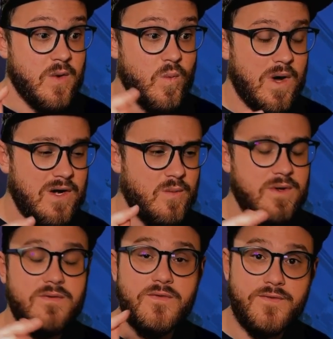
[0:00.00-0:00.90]
Why don't
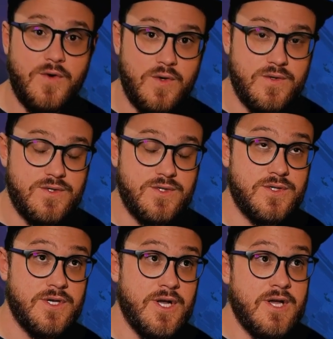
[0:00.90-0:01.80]
we
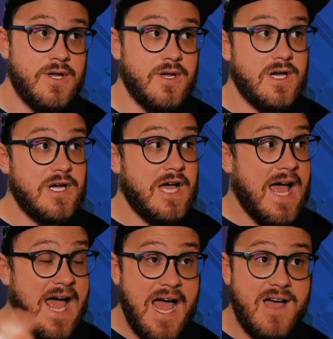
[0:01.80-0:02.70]
first uh,
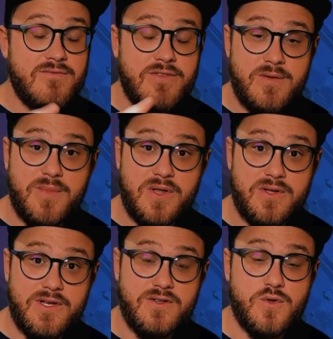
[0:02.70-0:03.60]
have the
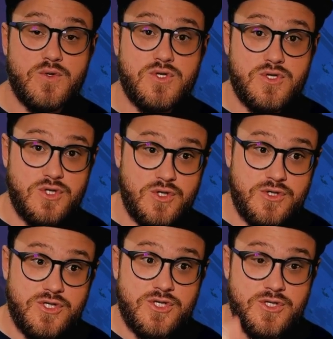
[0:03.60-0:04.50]
ability to
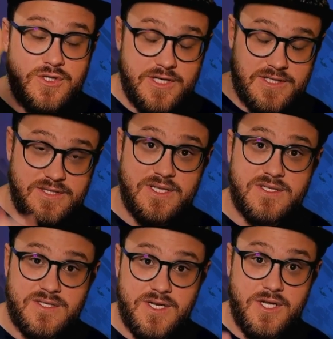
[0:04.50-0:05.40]
search
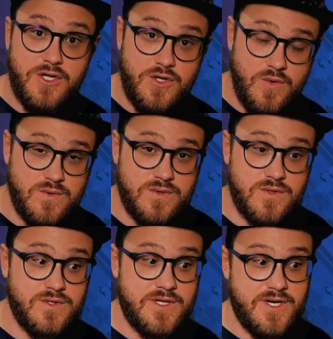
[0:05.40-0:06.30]
existing
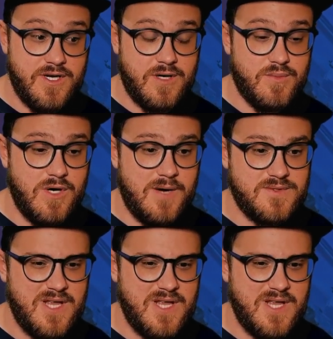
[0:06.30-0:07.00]
users in our prompts?